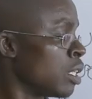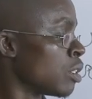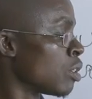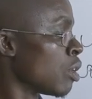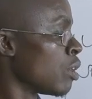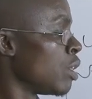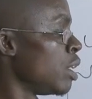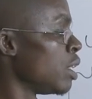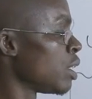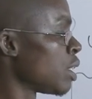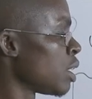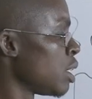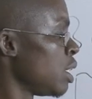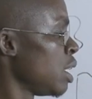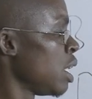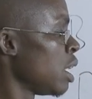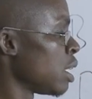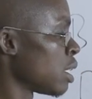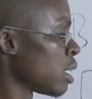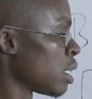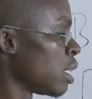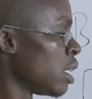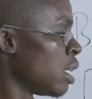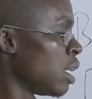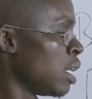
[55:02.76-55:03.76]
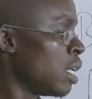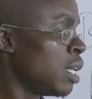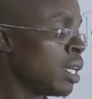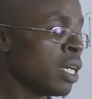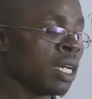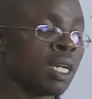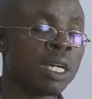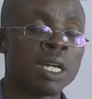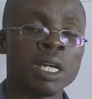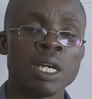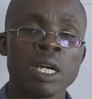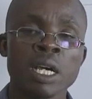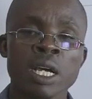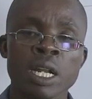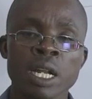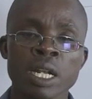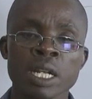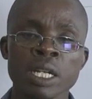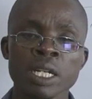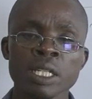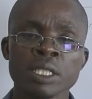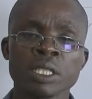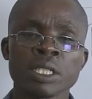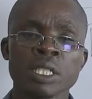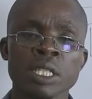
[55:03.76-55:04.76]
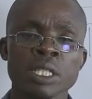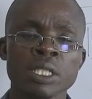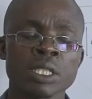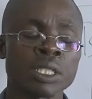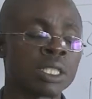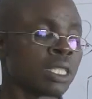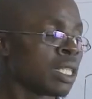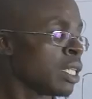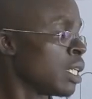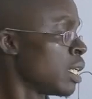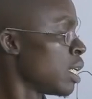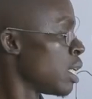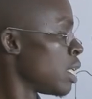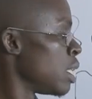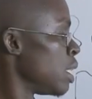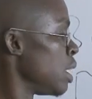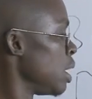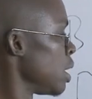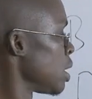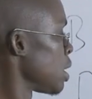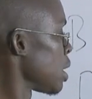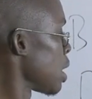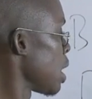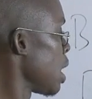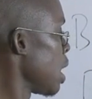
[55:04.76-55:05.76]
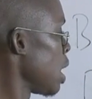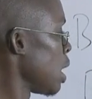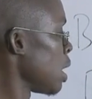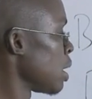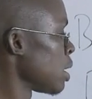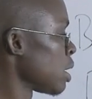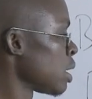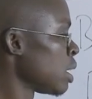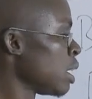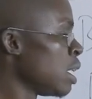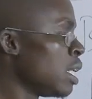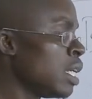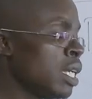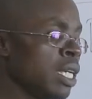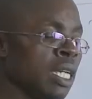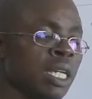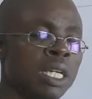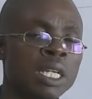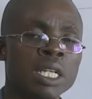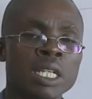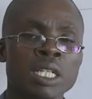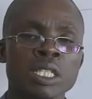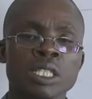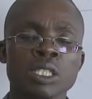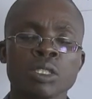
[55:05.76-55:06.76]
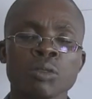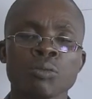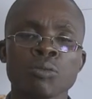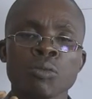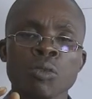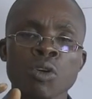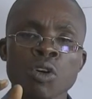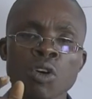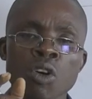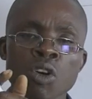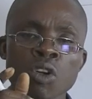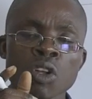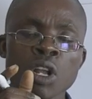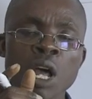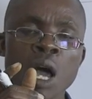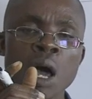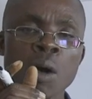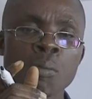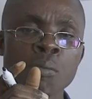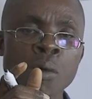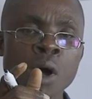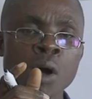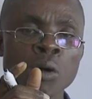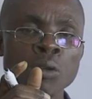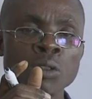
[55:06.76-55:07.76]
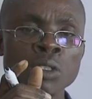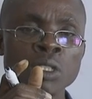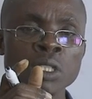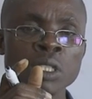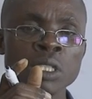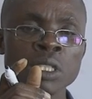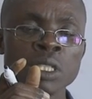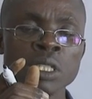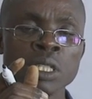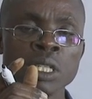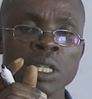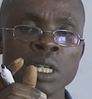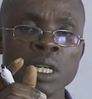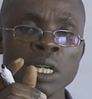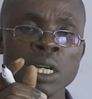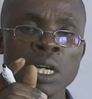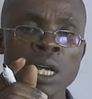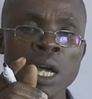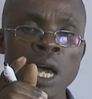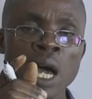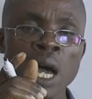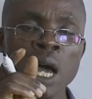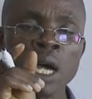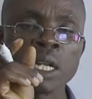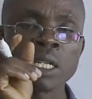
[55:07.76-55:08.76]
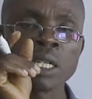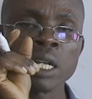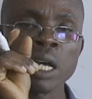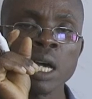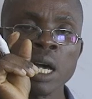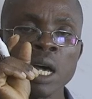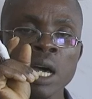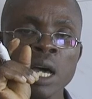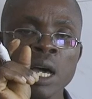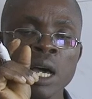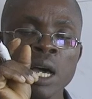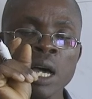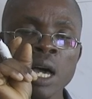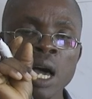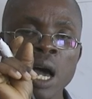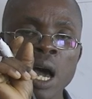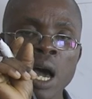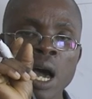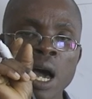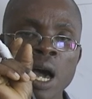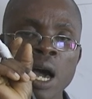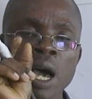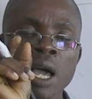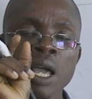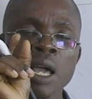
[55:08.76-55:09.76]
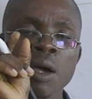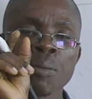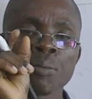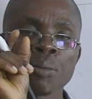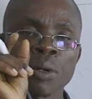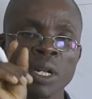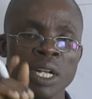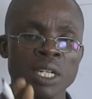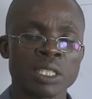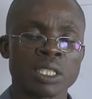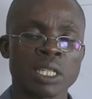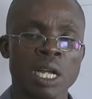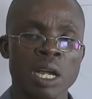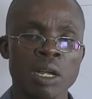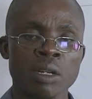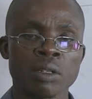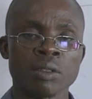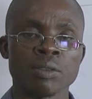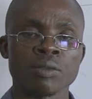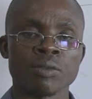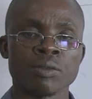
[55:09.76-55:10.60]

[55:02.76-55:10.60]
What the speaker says: So this jet releases this gas in small amounts at a higher pressure.